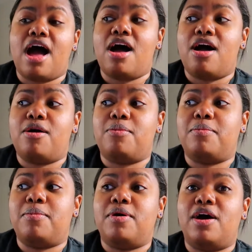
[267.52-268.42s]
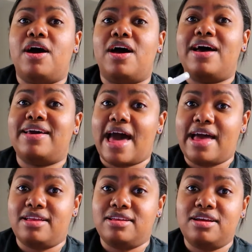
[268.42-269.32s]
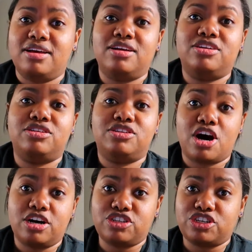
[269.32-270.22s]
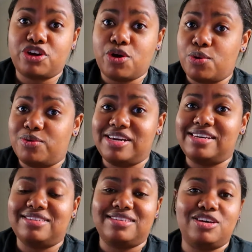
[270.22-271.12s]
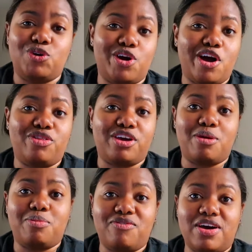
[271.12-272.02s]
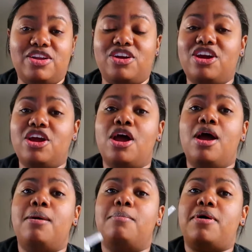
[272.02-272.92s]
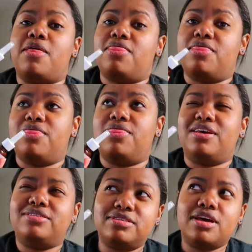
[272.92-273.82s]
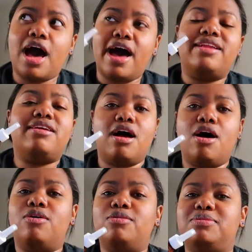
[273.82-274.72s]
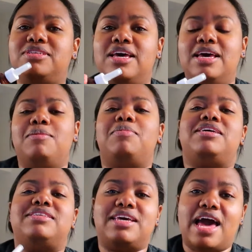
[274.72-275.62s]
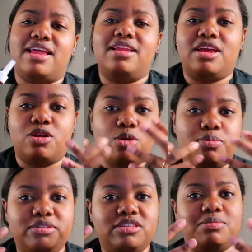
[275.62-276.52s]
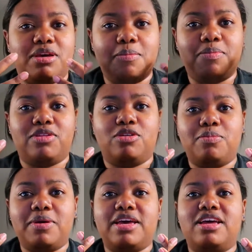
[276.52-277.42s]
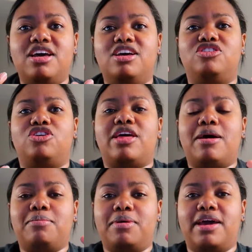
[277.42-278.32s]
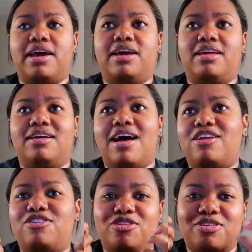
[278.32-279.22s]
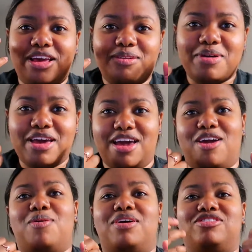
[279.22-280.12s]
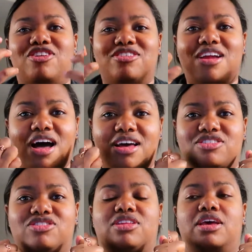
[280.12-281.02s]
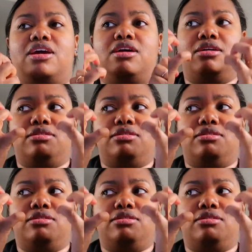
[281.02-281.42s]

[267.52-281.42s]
Um, again, talk to your own ENT or healthcare provider, but this kind of helps because again, it opens me up a little bit so that my, I don't know, like my airways are not as like